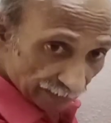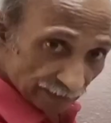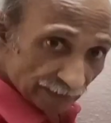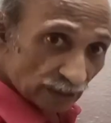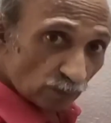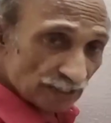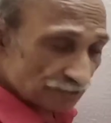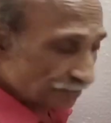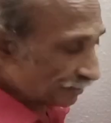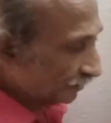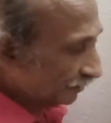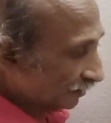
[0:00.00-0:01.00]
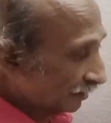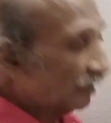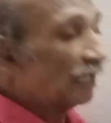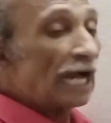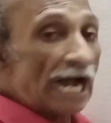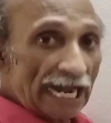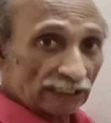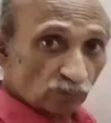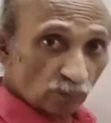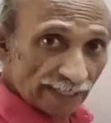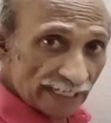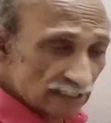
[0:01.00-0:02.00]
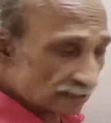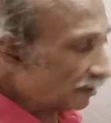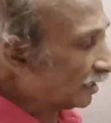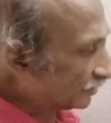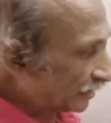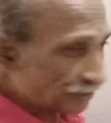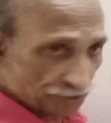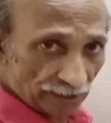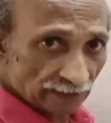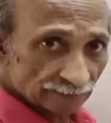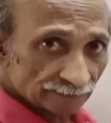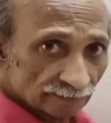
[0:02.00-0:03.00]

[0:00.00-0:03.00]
request, advice or suggestion.